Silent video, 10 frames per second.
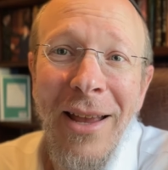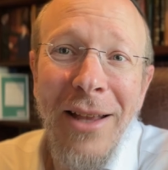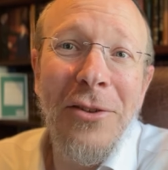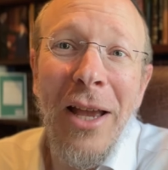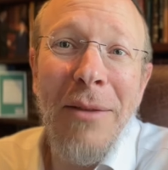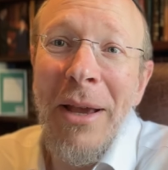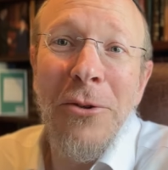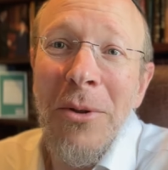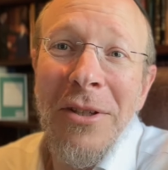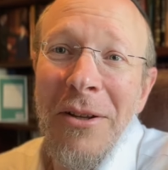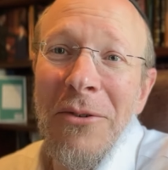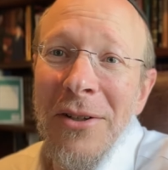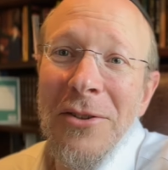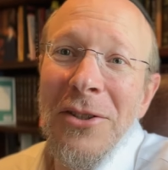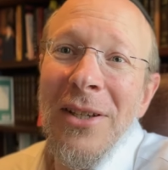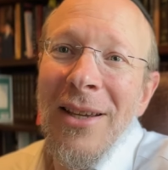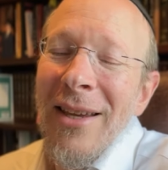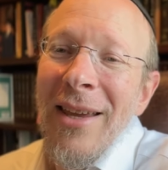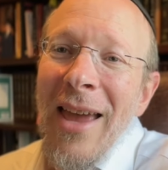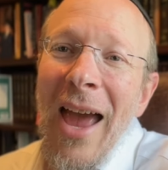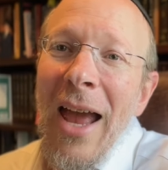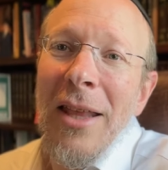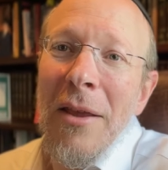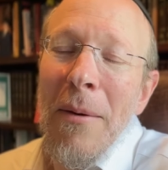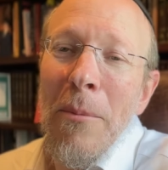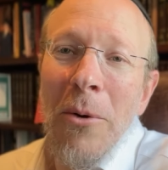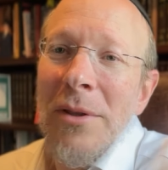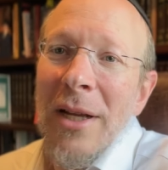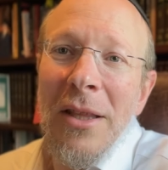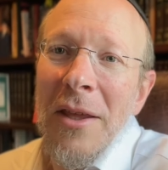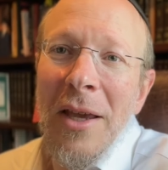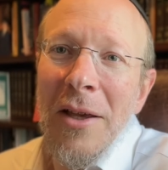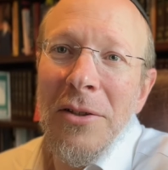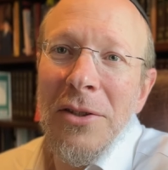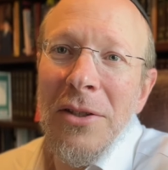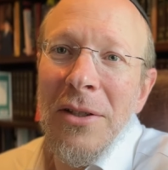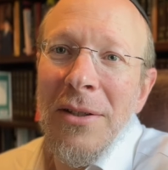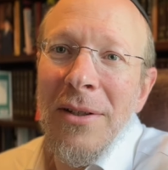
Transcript: It's, it makes all the difference. And more than anything else,